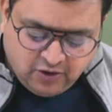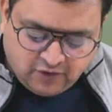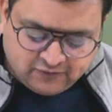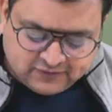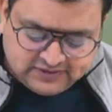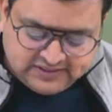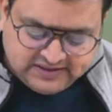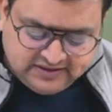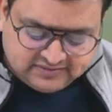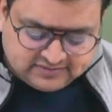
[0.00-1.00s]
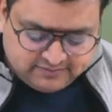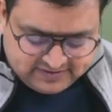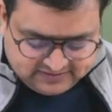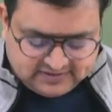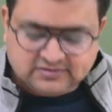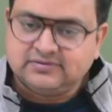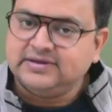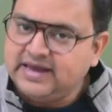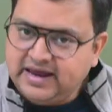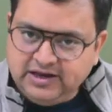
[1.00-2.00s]
of these business,
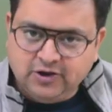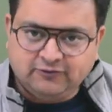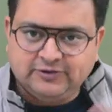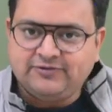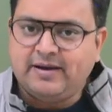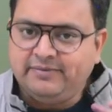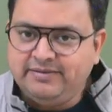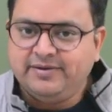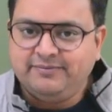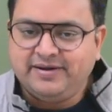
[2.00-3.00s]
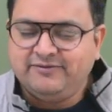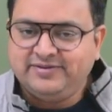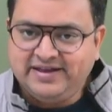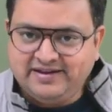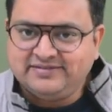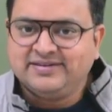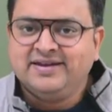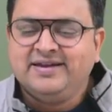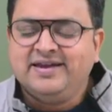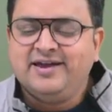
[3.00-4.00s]
any of the family member, if there
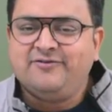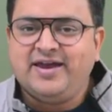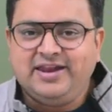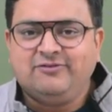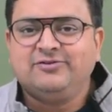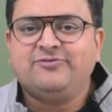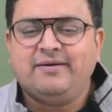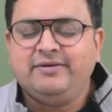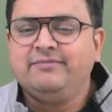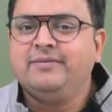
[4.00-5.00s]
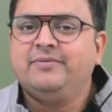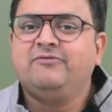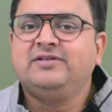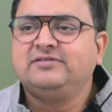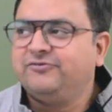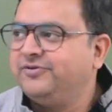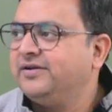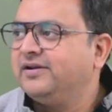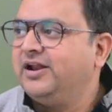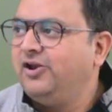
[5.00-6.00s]
is, if any of the family member will
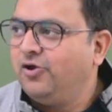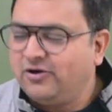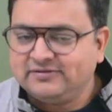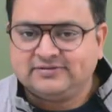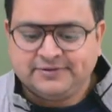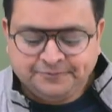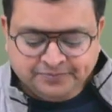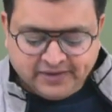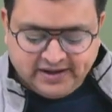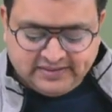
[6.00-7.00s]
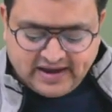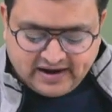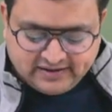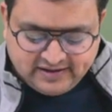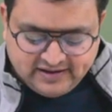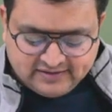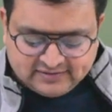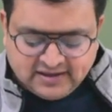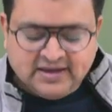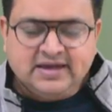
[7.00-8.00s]
suffer a loss, in that
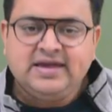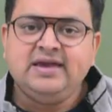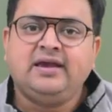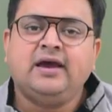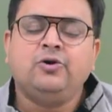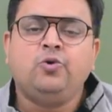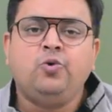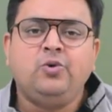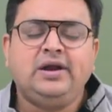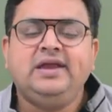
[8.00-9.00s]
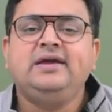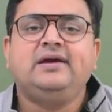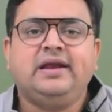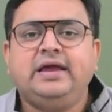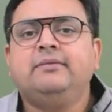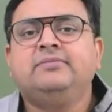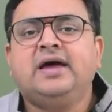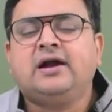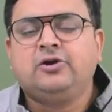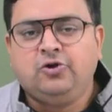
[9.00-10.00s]
case, he can only claim
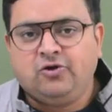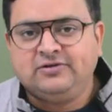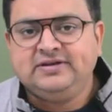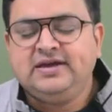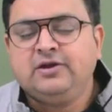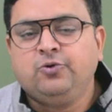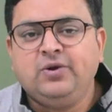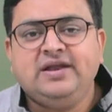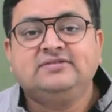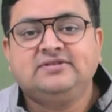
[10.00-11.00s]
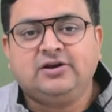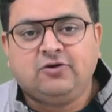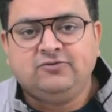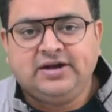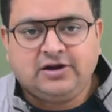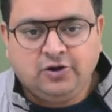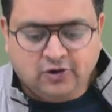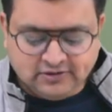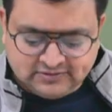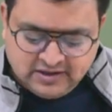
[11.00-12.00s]
that loss. He can only set off that
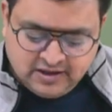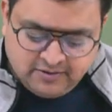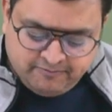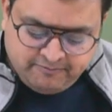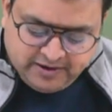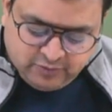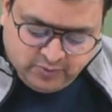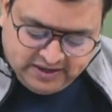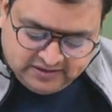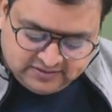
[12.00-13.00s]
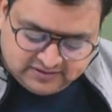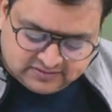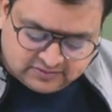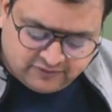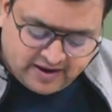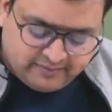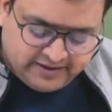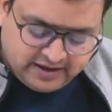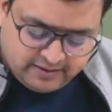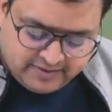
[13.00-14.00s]
loss between this
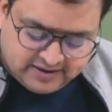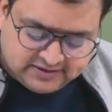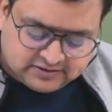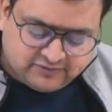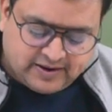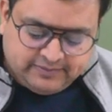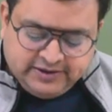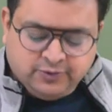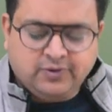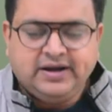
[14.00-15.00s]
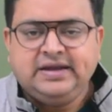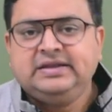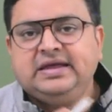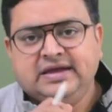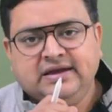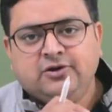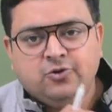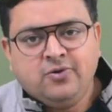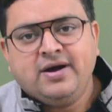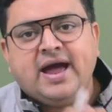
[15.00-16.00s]
family, among this family only they can
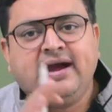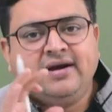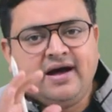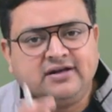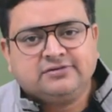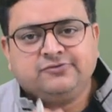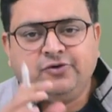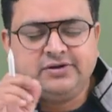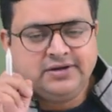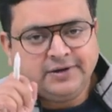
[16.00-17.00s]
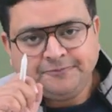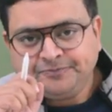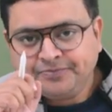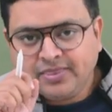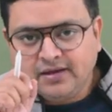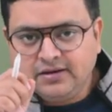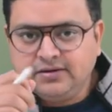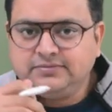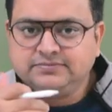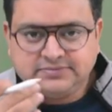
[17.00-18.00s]
go and ask for the
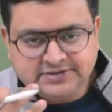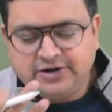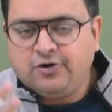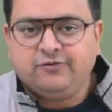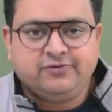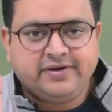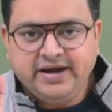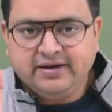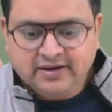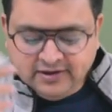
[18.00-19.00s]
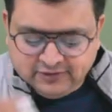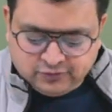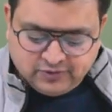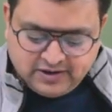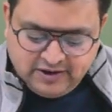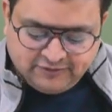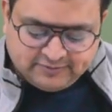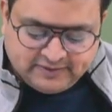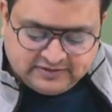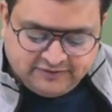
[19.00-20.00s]
uh, set off, right? So if
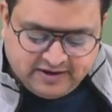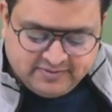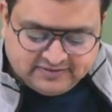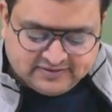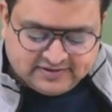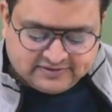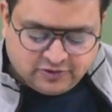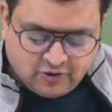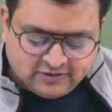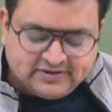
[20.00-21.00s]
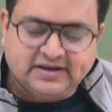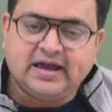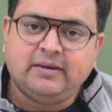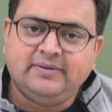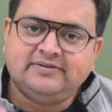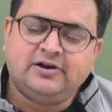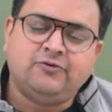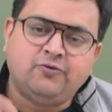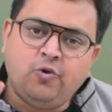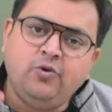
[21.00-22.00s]
specified business has loss, it can be set
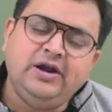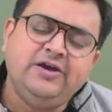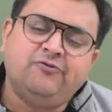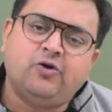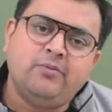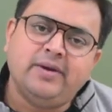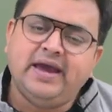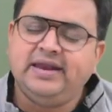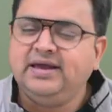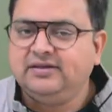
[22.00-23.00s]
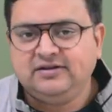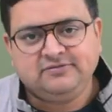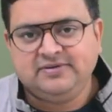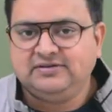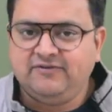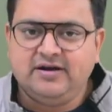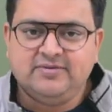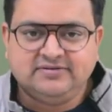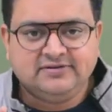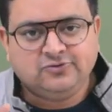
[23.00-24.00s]
off only from any other specified
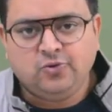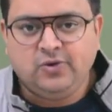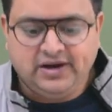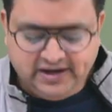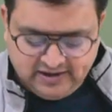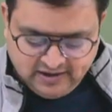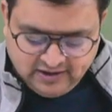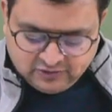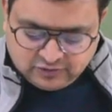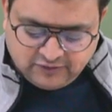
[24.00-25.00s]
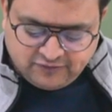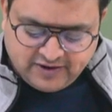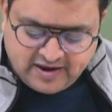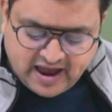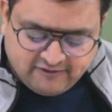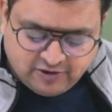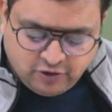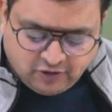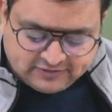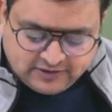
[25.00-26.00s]
business only. So if we have a
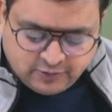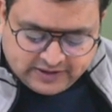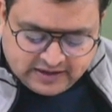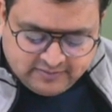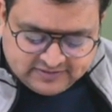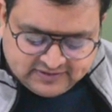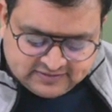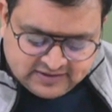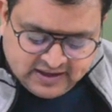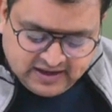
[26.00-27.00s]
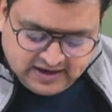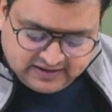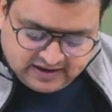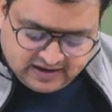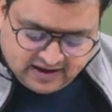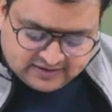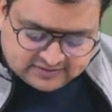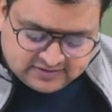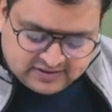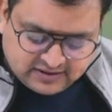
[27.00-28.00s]
loss in hotel business, it can ask
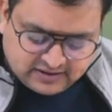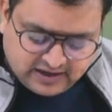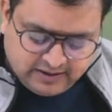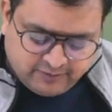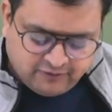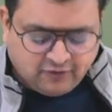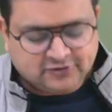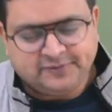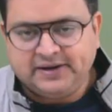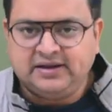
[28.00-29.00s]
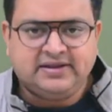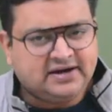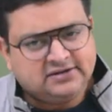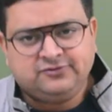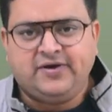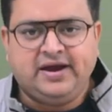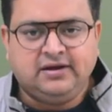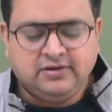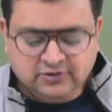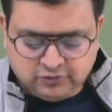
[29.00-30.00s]
help of hospital. That is fine.
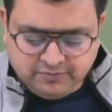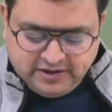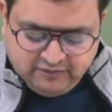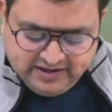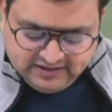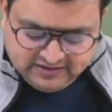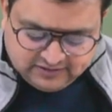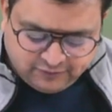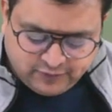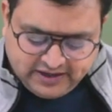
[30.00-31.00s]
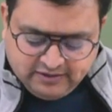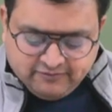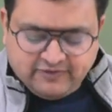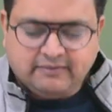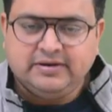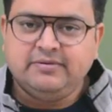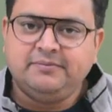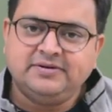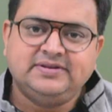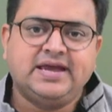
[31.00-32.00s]
So between these 14 family
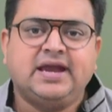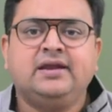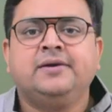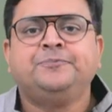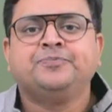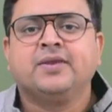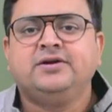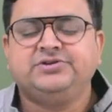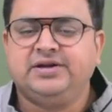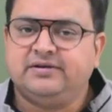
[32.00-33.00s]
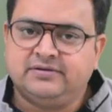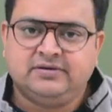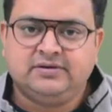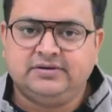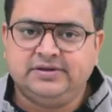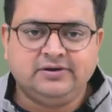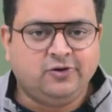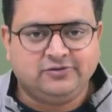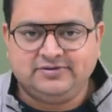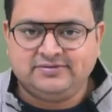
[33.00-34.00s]
members, they can share the
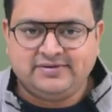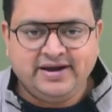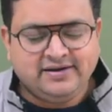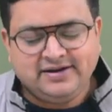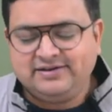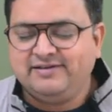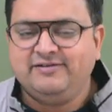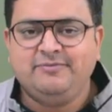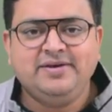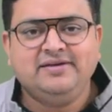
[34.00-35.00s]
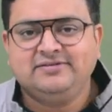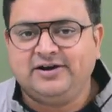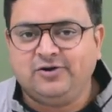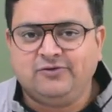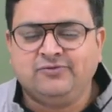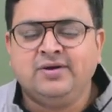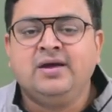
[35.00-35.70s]
losses, right? It will be set off.